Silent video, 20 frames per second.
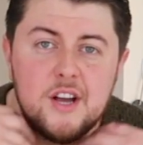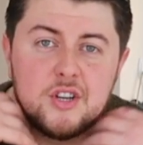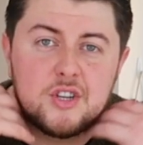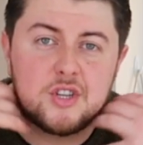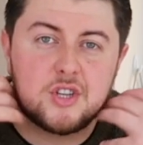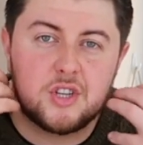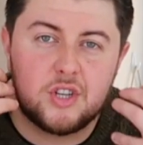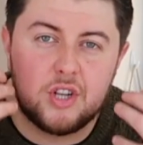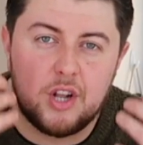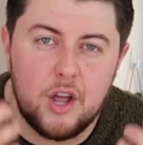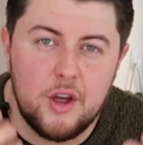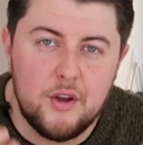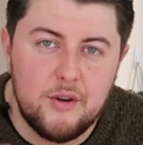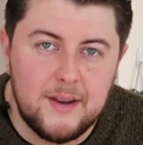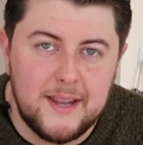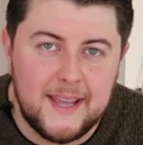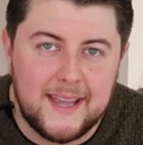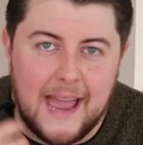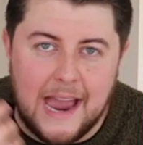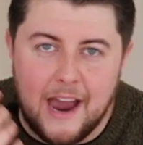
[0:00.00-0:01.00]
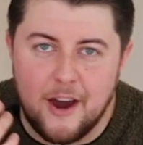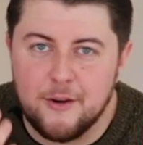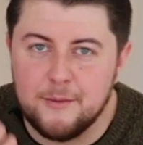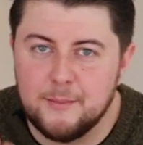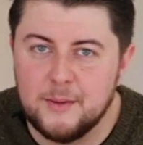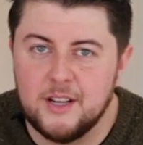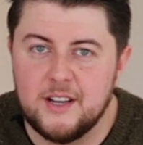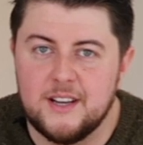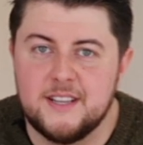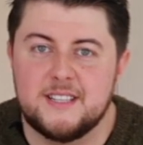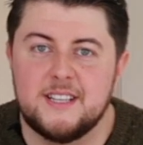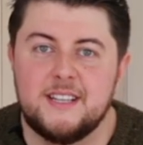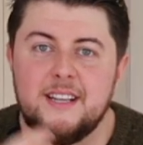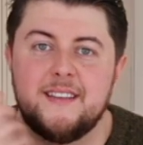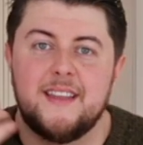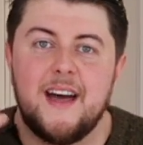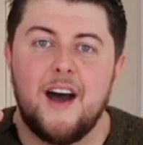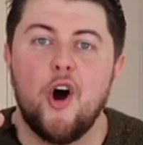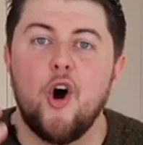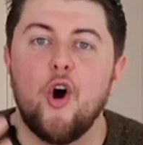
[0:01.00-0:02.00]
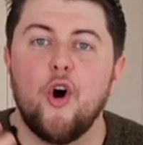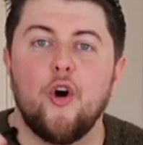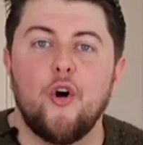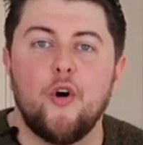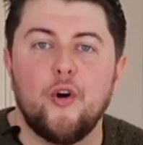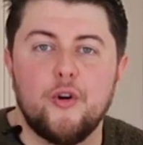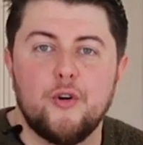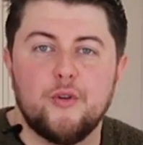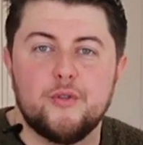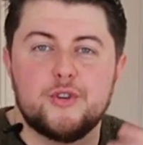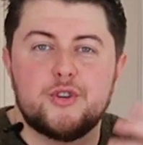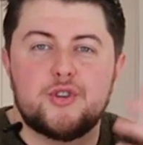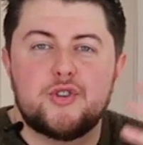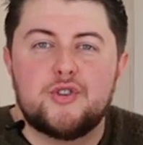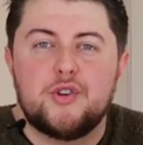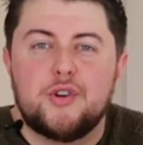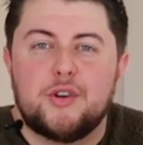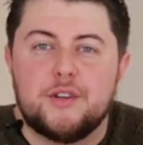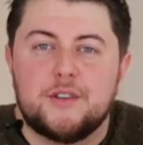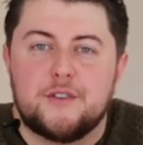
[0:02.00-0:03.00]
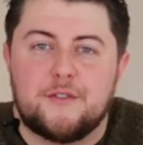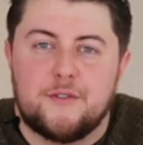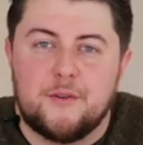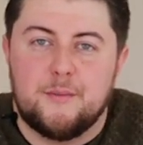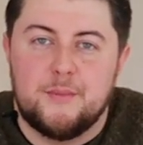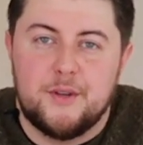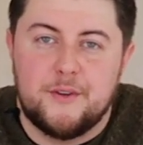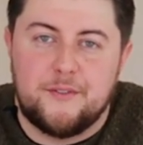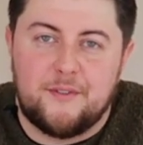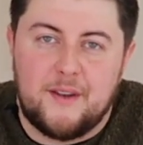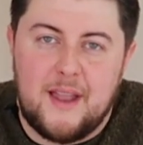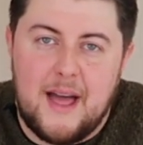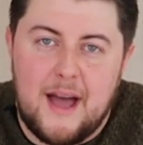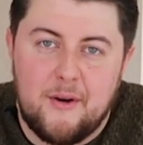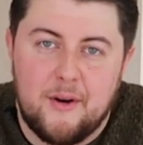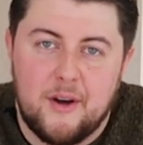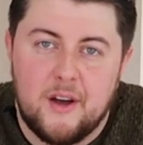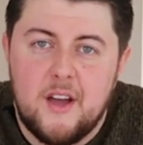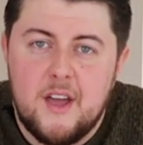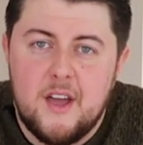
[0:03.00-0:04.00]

slowly caramelizing in that hot oil, the sugars from the flour